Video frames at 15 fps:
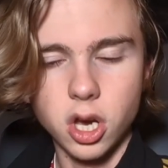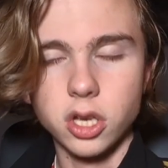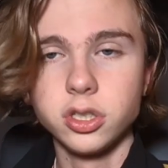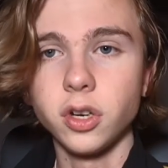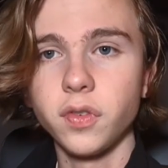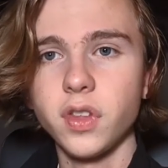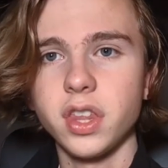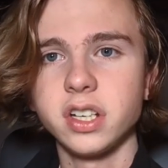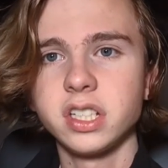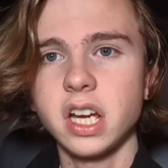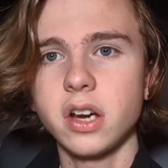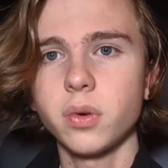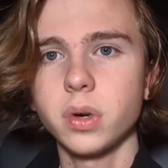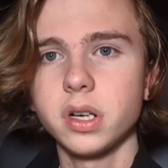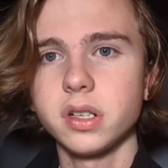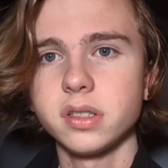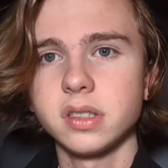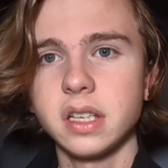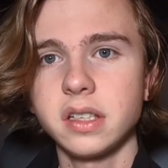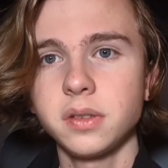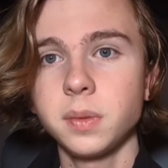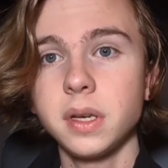So for the Jaguars
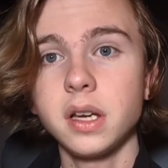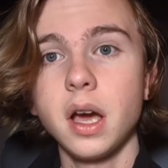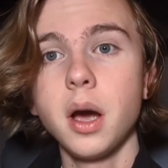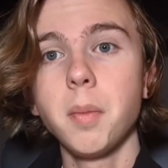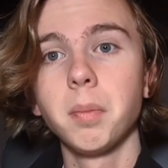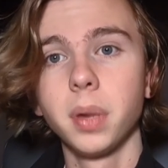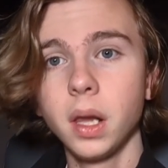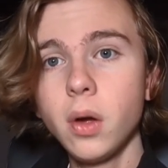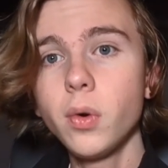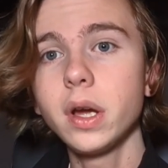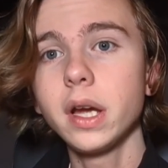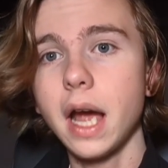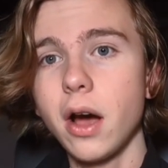last week, blowing